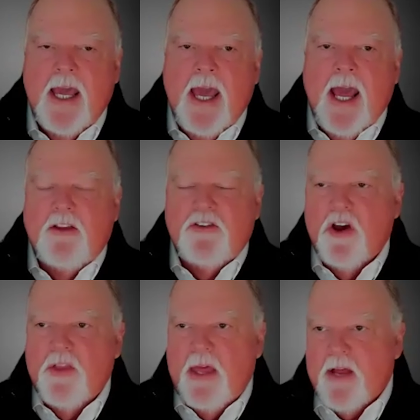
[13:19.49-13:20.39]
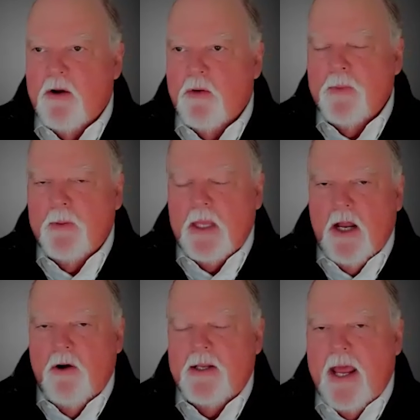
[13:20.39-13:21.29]
That's right. And so they, you
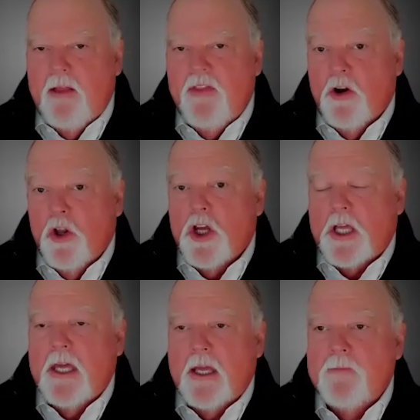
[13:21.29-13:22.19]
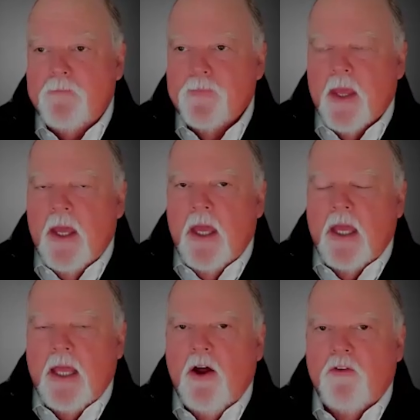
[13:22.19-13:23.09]
know, and and they're looking,
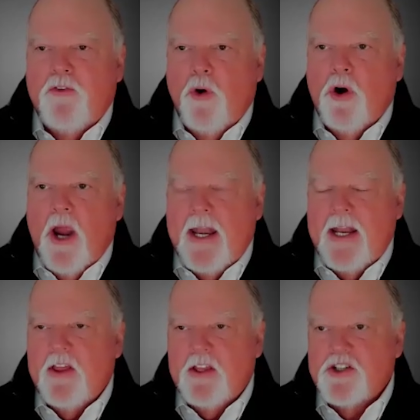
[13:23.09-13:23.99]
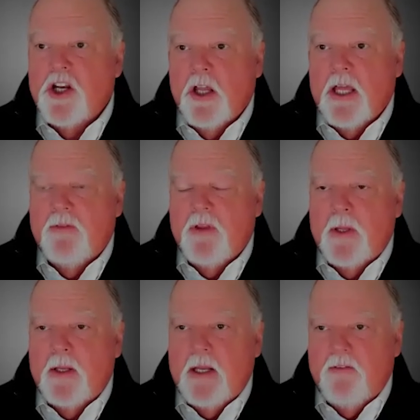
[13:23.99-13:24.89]
you know, for anything that's going to give
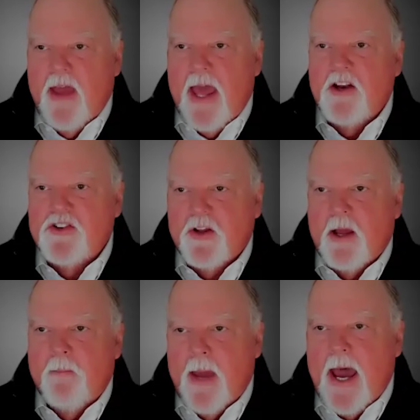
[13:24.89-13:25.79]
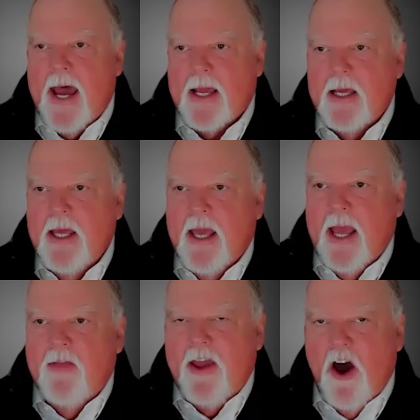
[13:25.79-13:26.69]
them an advantage to come back.
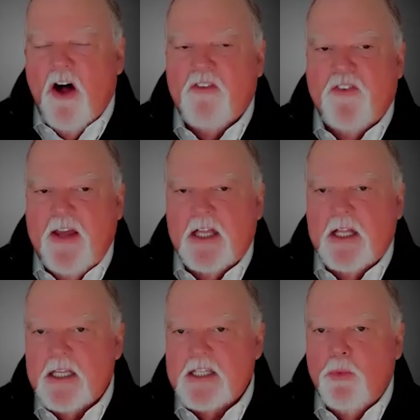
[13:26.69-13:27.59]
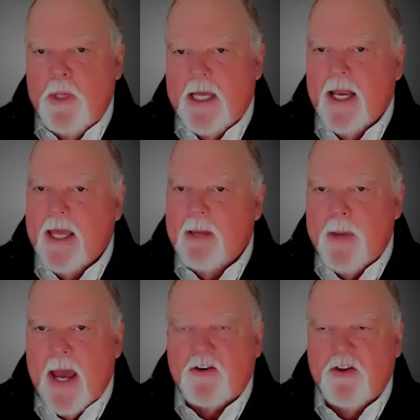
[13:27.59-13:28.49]
And they all feel it. Listen, we got to
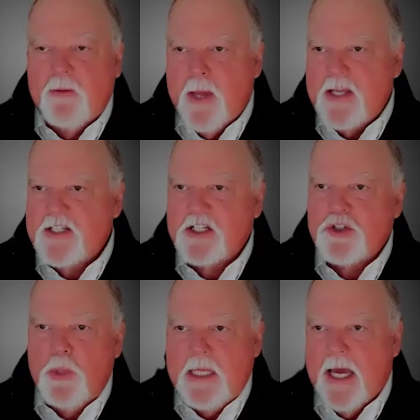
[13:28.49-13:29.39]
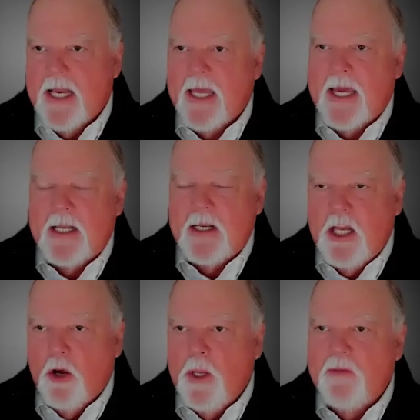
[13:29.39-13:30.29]
get back to the basics. We got to get,
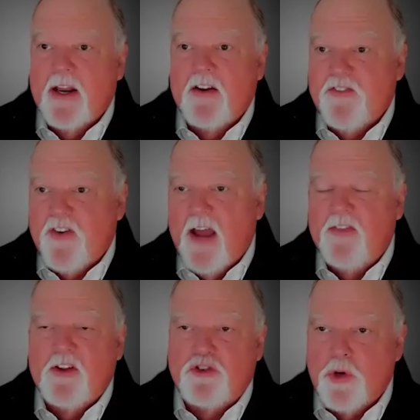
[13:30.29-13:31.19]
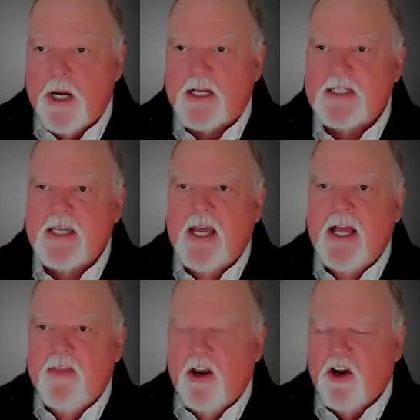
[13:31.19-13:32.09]
you know, we've got to find the tricks.
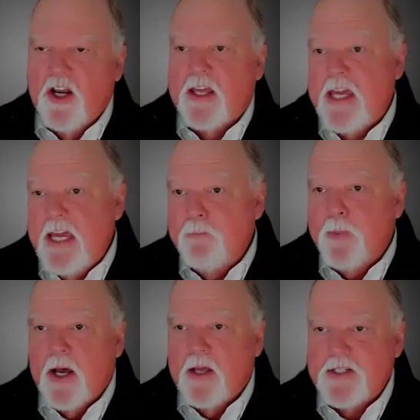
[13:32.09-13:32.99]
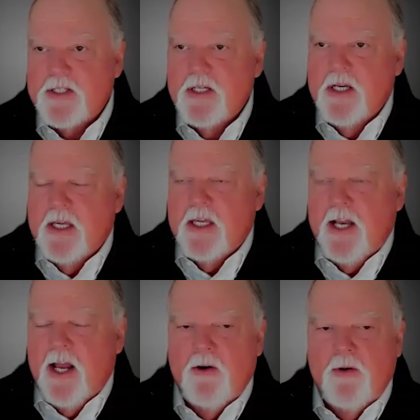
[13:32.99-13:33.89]
That's right. That are going to keep us,
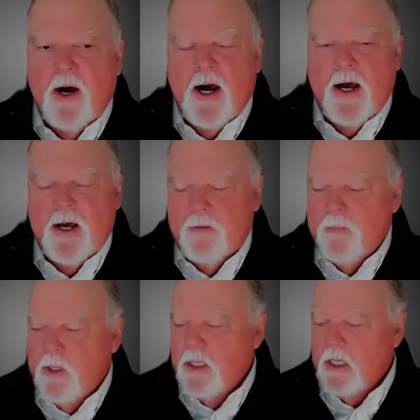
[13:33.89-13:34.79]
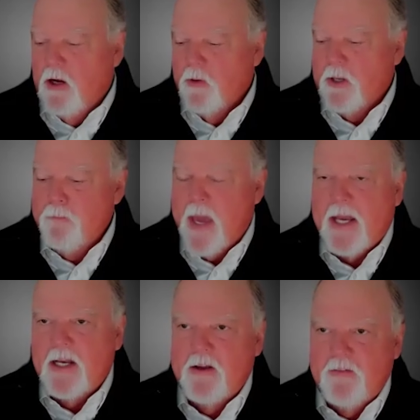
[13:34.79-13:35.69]
you know, um, you know,
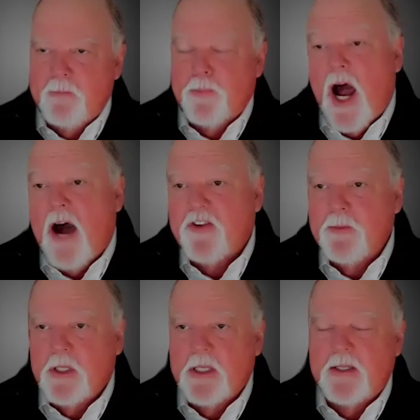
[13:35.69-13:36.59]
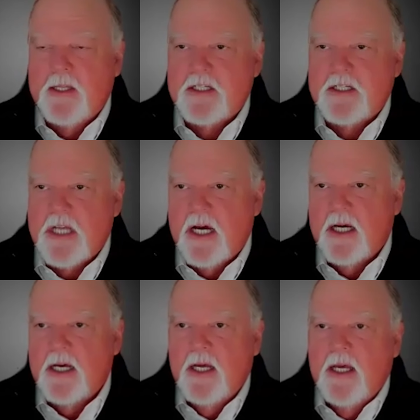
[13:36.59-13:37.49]
competitive and profitable in this
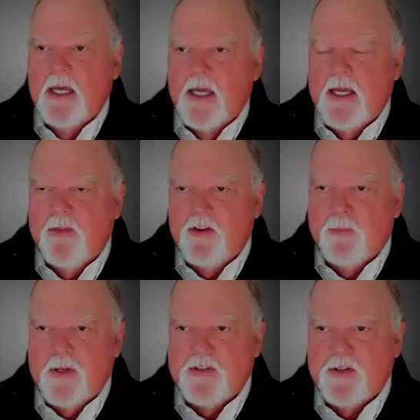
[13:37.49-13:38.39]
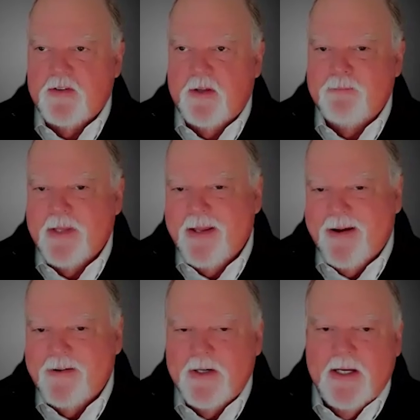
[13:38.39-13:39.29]
uh, in this business. Yep. And you
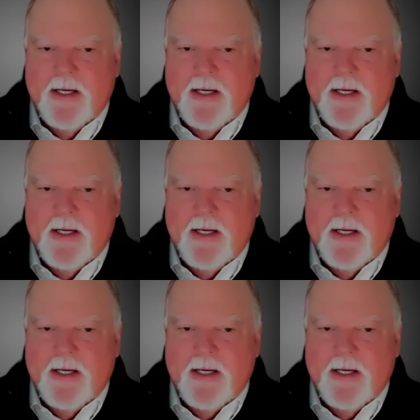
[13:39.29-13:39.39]
know.